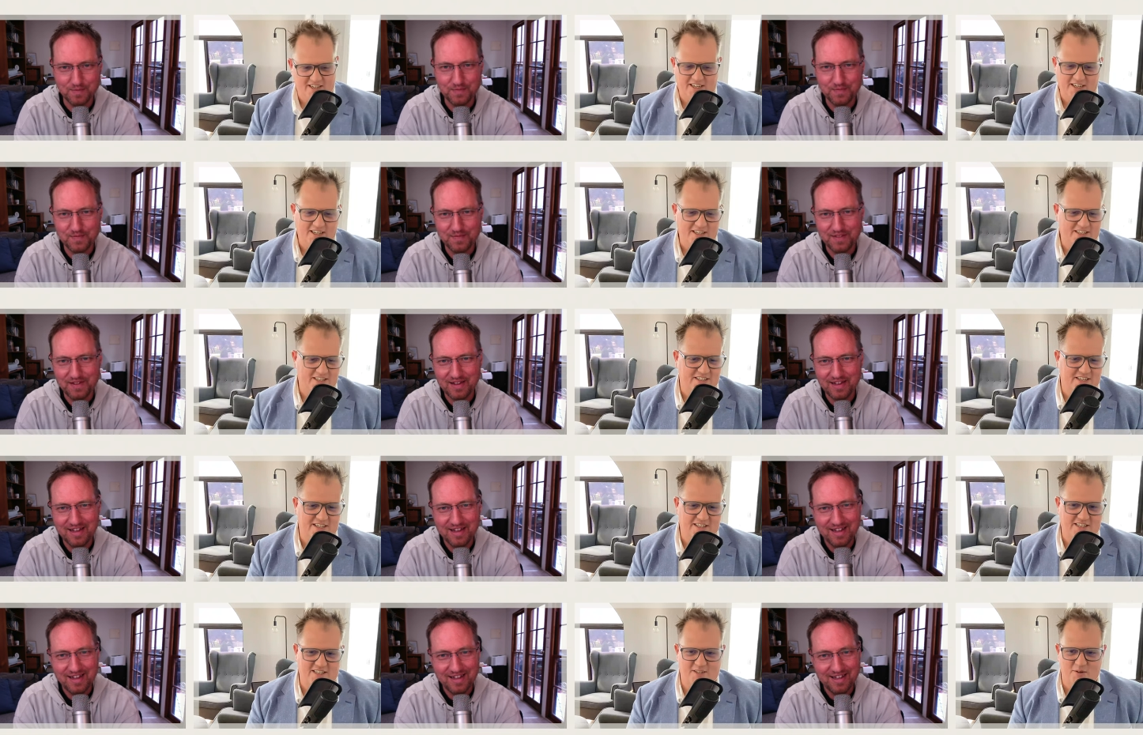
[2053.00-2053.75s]
Speaker 1: yeah, it,
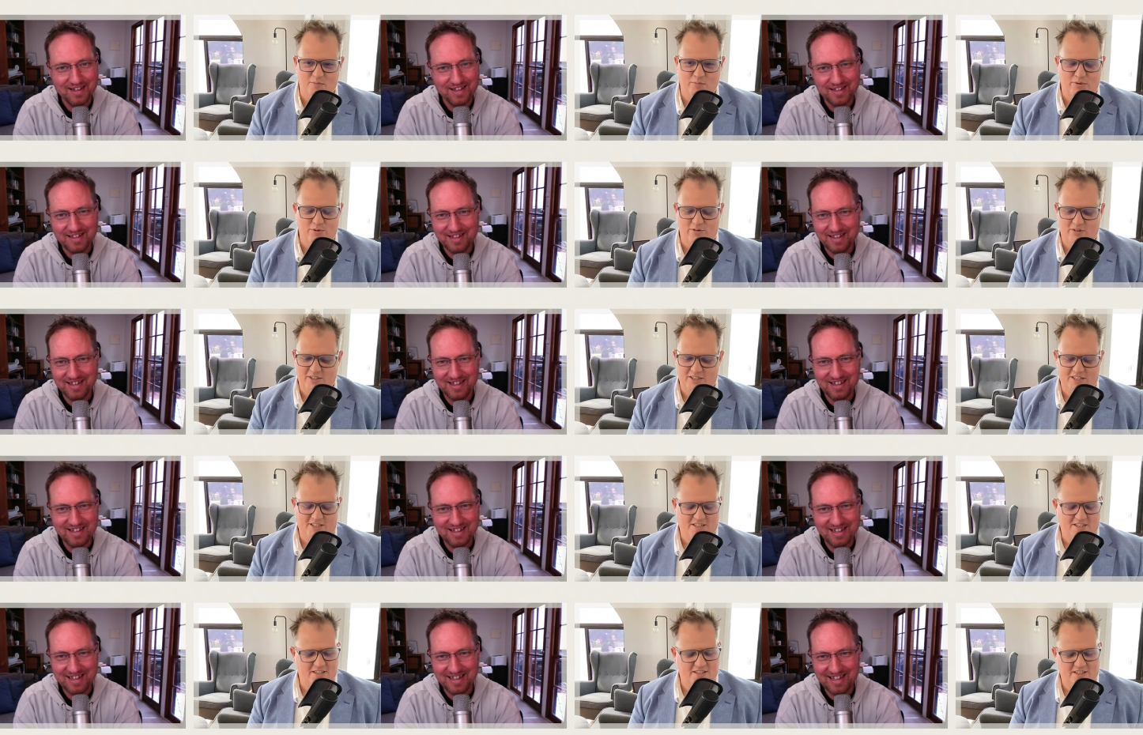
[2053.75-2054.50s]
it's simple.
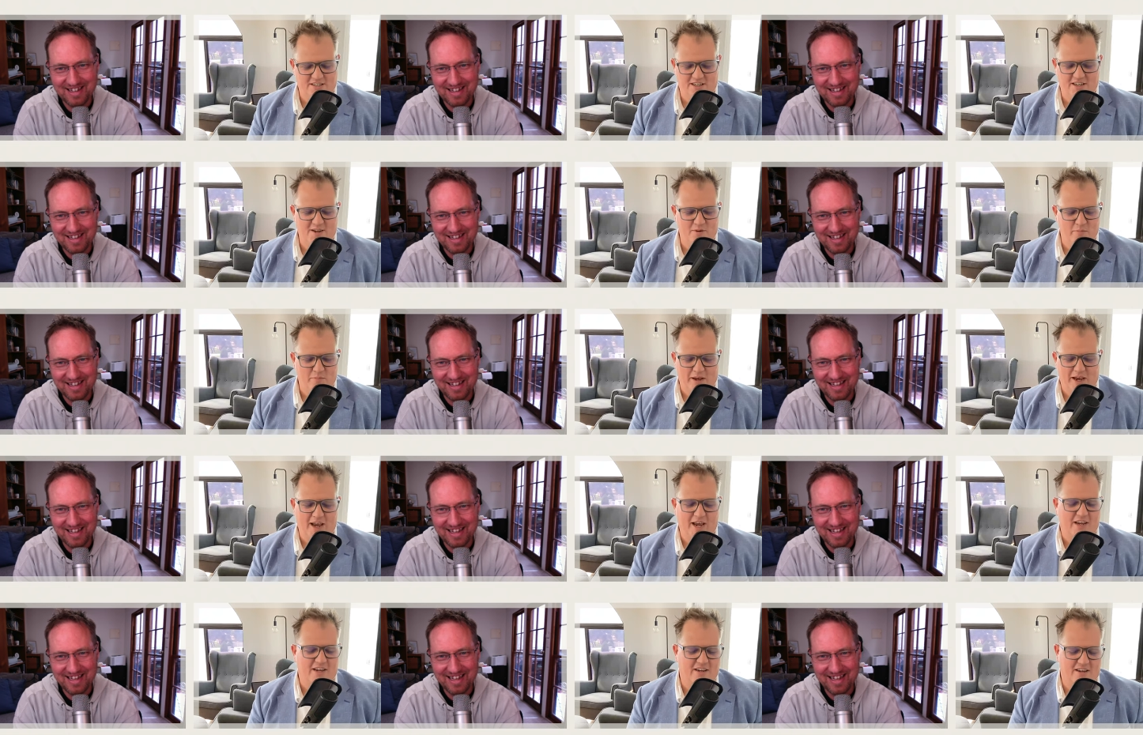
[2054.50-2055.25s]
It's just kicking
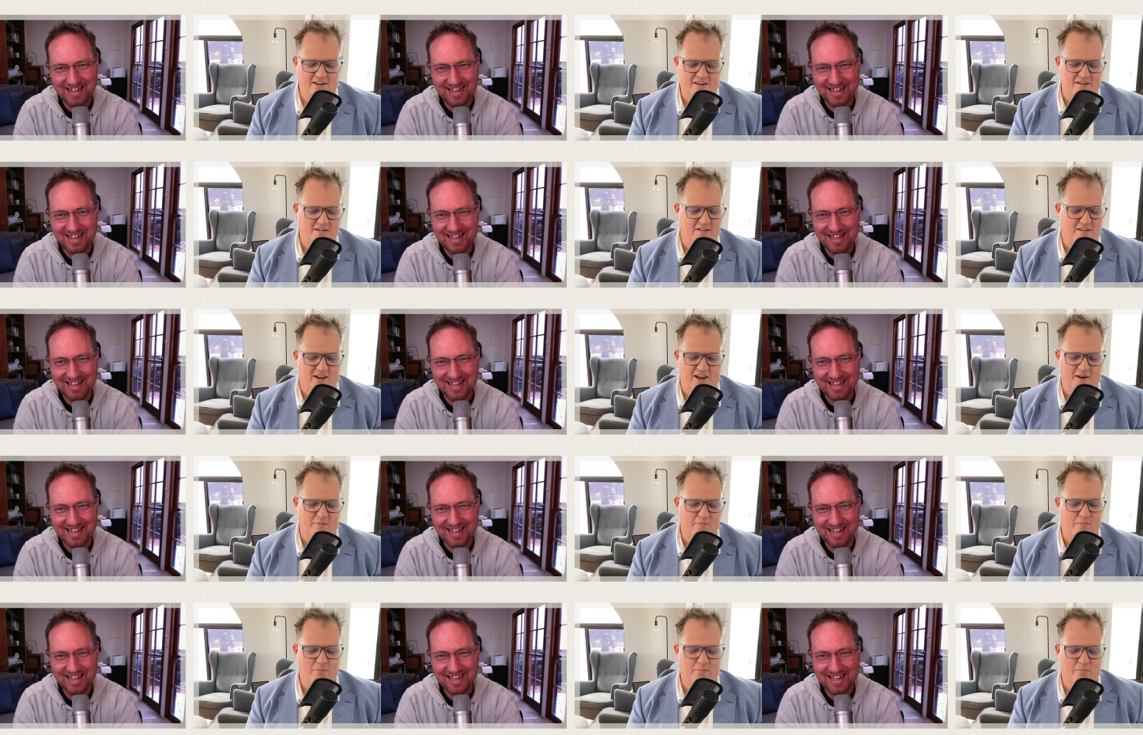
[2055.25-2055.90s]
back in like